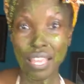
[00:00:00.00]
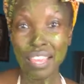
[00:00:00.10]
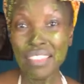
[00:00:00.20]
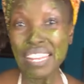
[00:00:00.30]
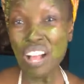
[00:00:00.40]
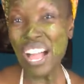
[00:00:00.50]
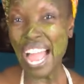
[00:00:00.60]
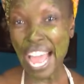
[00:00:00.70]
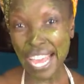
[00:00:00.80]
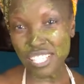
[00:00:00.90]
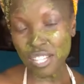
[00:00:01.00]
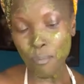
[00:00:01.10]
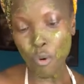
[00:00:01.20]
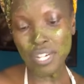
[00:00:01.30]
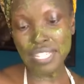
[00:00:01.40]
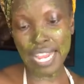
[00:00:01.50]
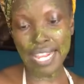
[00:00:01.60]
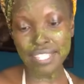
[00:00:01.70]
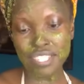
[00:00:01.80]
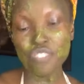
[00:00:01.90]
And then I'll add some more
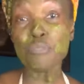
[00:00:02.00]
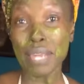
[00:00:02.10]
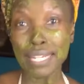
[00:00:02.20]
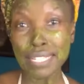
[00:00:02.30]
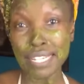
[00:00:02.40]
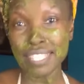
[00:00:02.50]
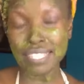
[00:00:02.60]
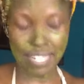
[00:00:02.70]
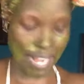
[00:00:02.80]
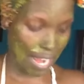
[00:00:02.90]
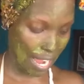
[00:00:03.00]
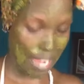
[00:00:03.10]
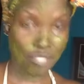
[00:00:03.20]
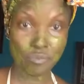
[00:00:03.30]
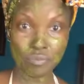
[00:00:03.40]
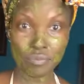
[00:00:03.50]
dates, the remaining dates that I had.